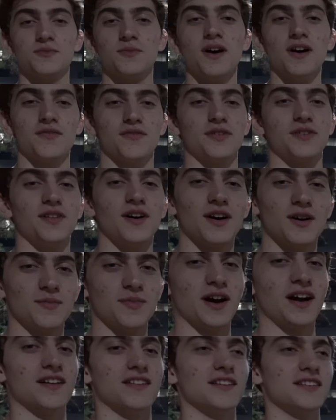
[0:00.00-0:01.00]
spot for a lot of
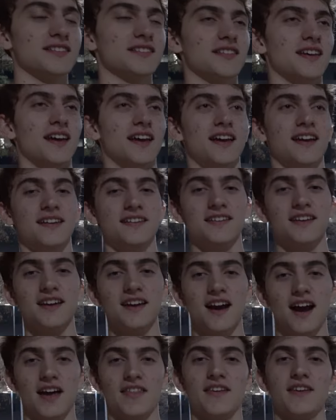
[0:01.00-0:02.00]
pilots, and
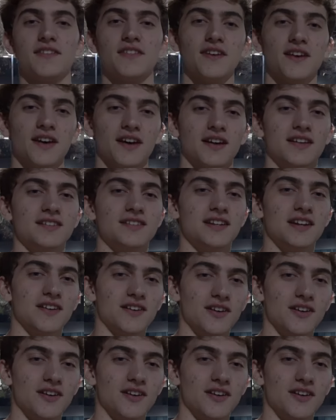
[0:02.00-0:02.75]
I think the D